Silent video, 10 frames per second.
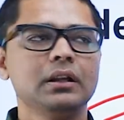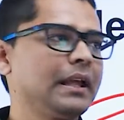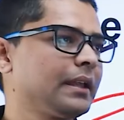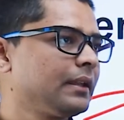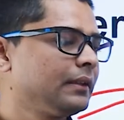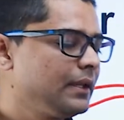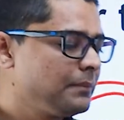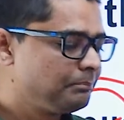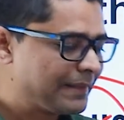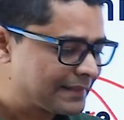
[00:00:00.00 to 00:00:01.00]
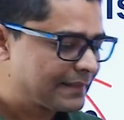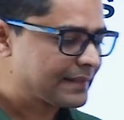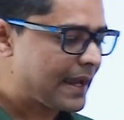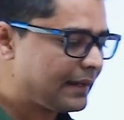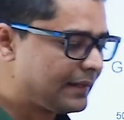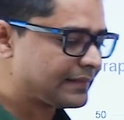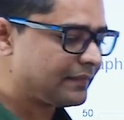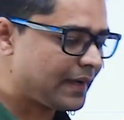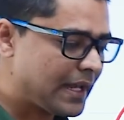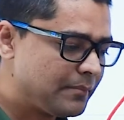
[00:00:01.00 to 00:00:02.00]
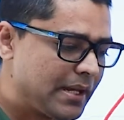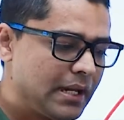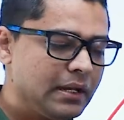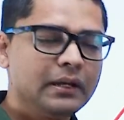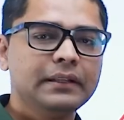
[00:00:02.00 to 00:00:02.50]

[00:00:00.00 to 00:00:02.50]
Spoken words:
like the business analyst, if I may,